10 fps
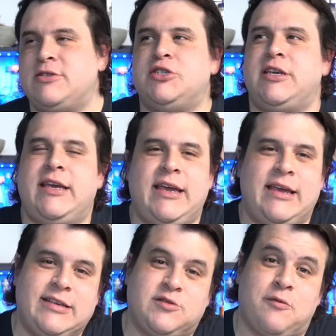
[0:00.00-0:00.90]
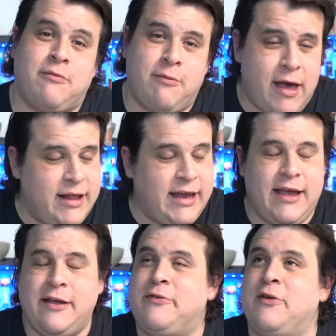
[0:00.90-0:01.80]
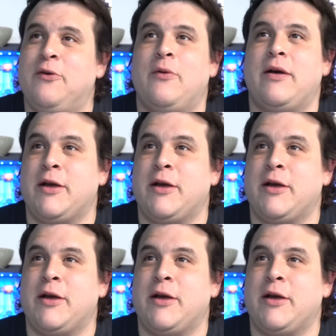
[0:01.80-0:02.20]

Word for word: She is ready to